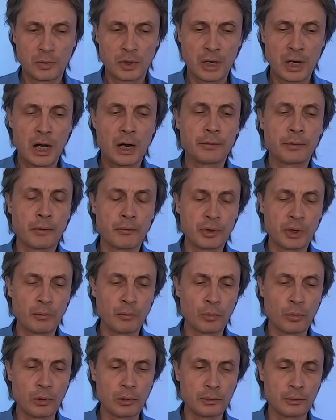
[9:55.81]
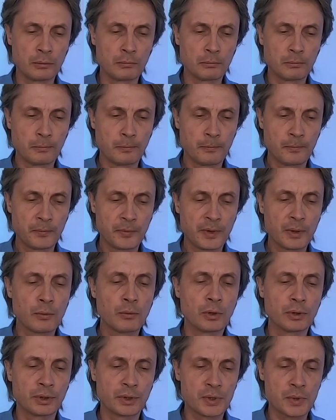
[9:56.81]
half of the volume
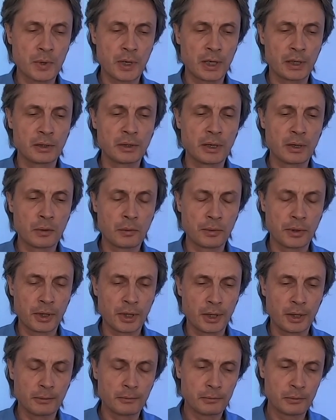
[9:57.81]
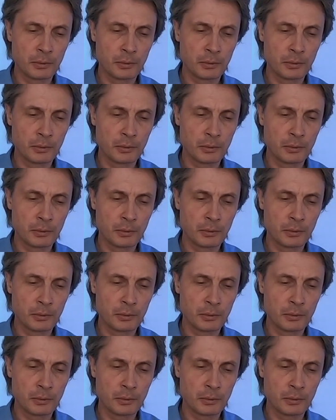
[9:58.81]
what is right now there.